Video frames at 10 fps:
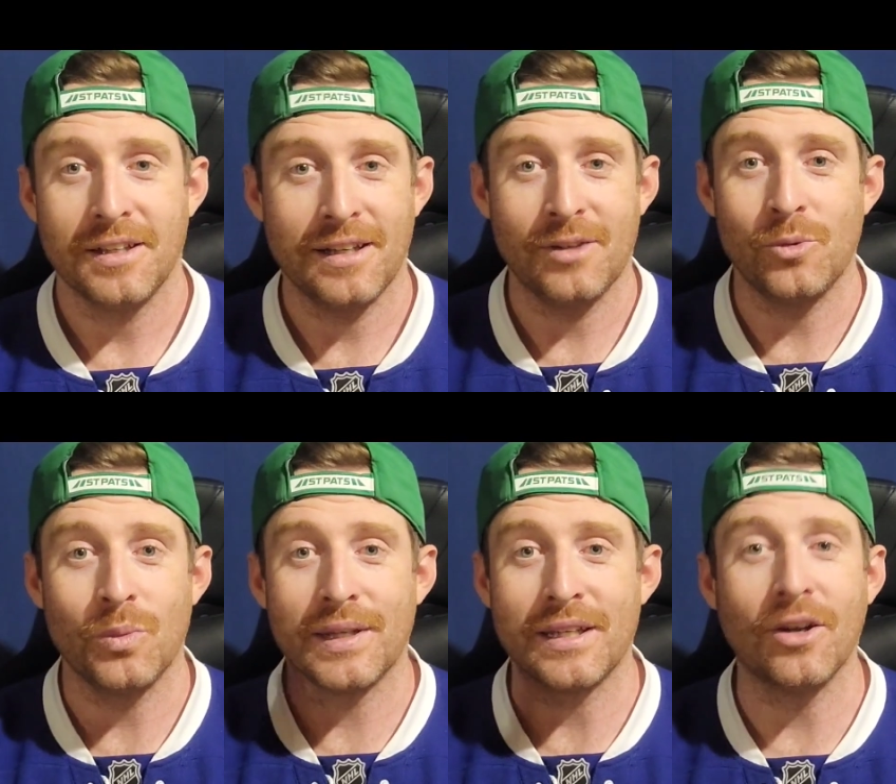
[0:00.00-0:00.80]
And
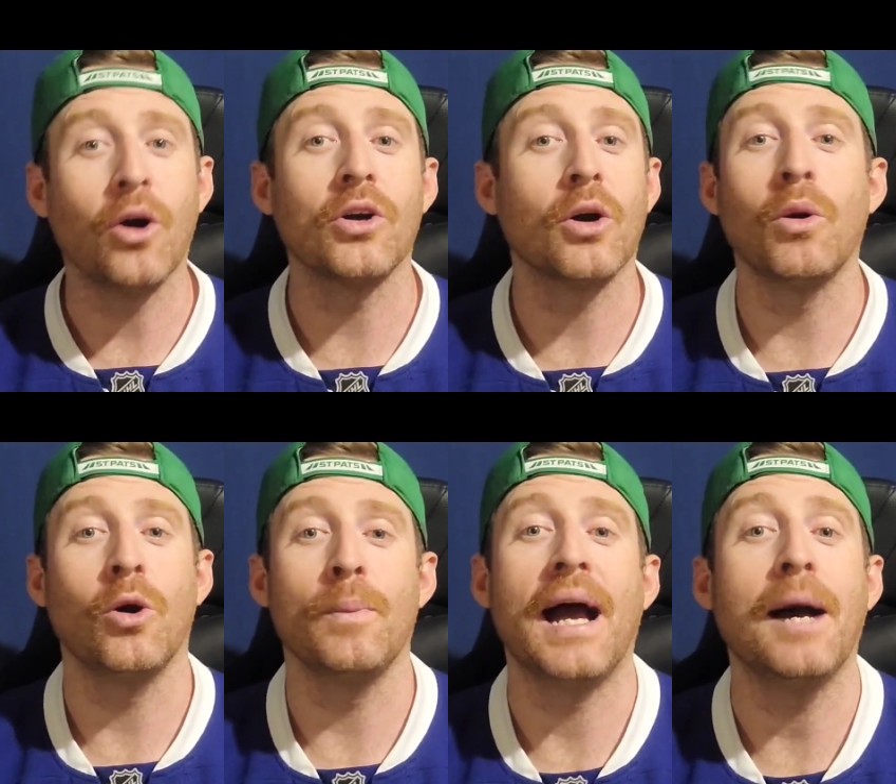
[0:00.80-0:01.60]
we can all go
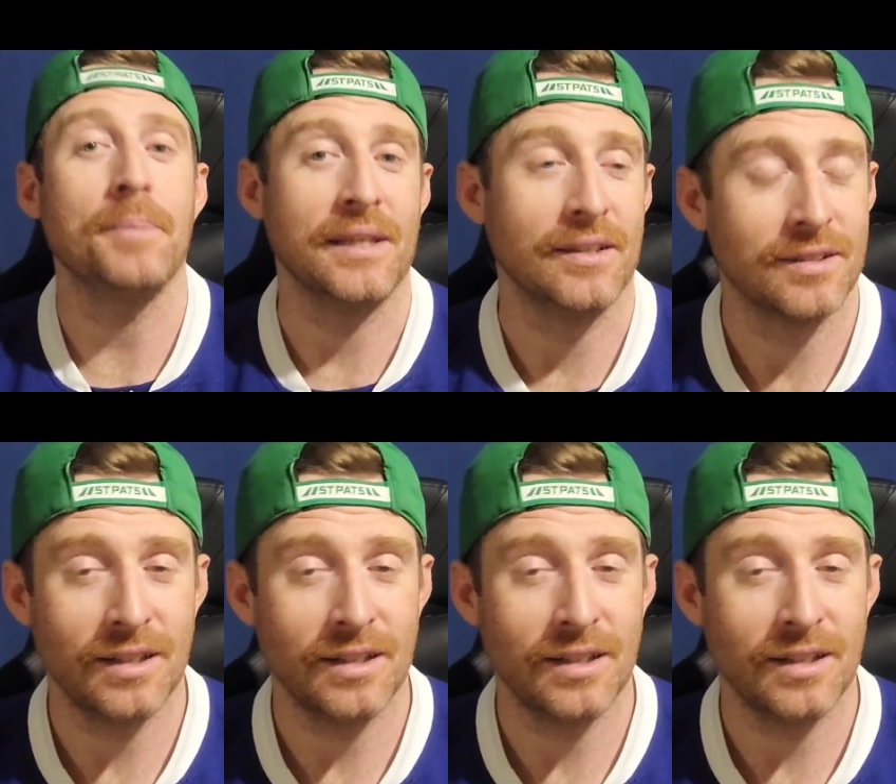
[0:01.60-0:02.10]
home happy.